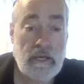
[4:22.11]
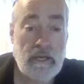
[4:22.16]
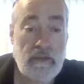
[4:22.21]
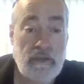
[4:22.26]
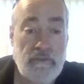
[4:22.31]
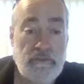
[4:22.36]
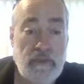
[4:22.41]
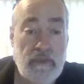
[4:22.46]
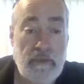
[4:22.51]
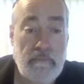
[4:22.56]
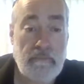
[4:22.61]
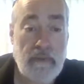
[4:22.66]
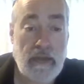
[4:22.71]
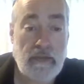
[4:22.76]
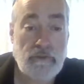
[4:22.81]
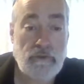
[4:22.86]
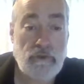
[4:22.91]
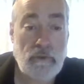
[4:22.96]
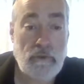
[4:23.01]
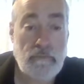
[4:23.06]
is a
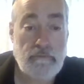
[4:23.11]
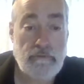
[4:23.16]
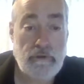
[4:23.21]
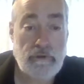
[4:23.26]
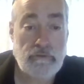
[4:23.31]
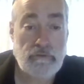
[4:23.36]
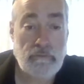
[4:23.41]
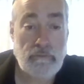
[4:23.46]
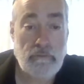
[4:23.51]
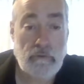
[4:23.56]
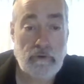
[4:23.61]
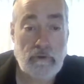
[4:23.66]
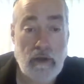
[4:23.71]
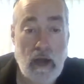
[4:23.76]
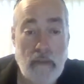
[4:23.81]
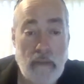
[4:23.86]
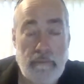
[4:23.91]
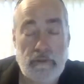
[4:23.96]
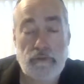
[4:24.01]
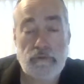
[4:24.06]
major principle
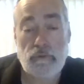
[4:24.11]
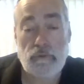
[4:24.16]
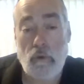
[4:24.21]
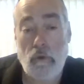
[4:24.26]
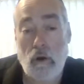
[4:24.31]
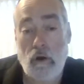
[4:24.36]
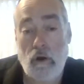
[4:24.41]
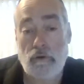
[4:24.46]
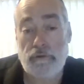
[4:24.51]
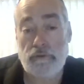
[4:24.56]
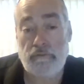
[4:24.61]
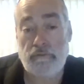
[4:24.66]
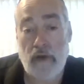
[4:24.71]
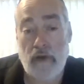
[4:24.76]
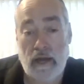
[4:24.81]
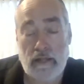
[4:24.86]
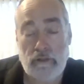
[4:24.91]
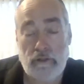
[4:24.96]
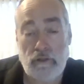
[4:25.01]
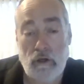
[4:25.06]
common to all
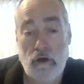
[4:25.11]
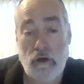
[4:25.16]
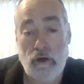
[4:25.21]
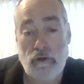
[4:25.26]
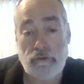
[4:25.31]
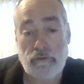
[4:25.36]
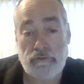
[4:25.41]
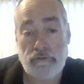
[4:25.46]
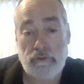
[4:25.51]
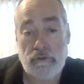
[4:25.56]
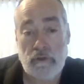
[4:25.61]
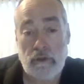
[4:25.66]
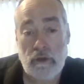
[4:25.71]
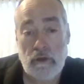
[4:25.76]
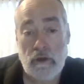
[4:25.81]
divine laws.